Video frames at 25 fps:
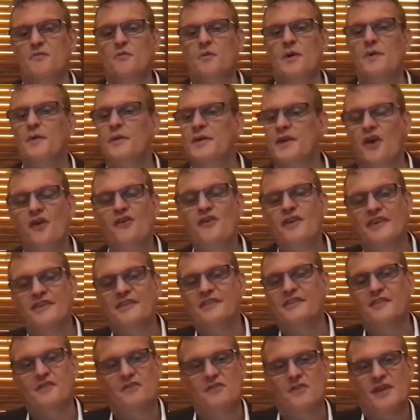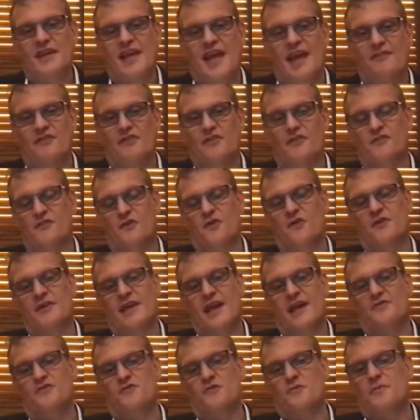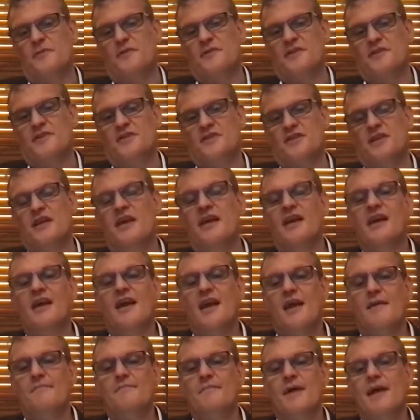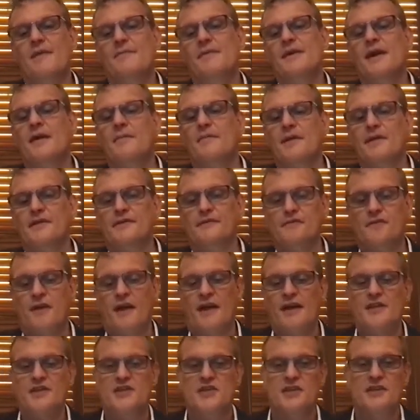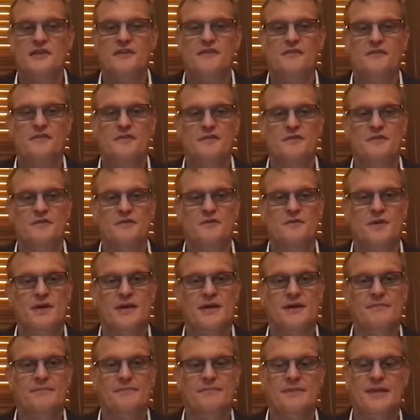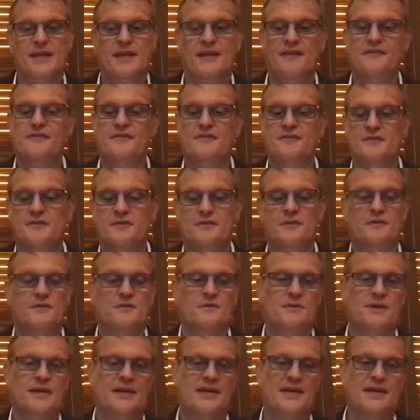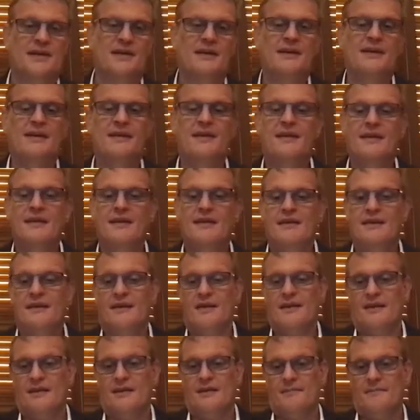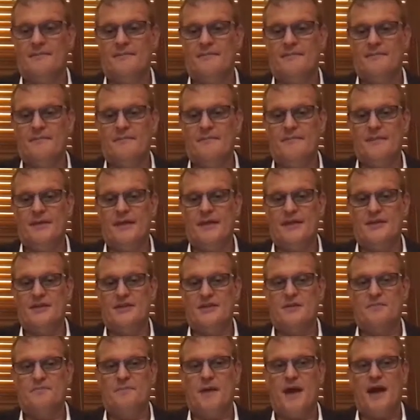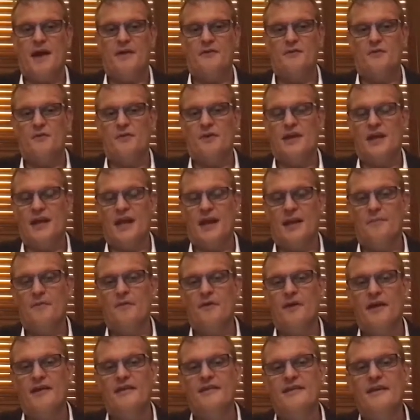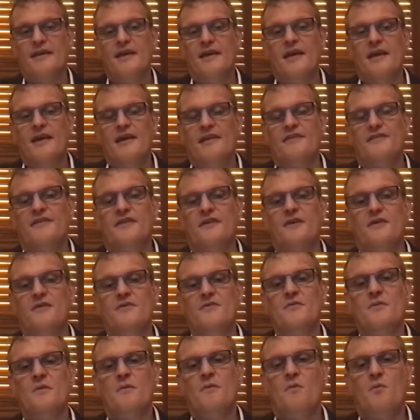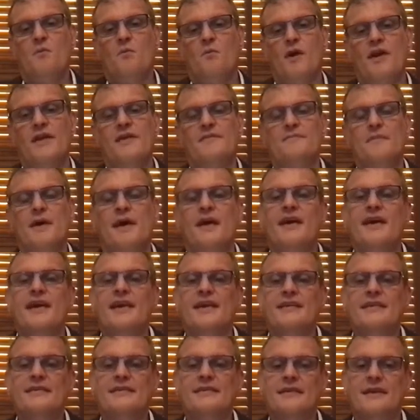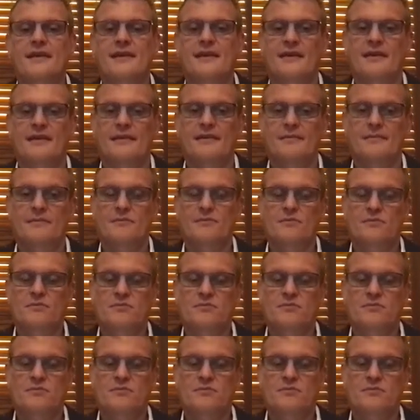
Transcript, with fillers: where we don't necessarily have a strong natural position, and maybe our best strategy is to um, is to uh, um, uh, to partner or collaborate. And so, one of my um,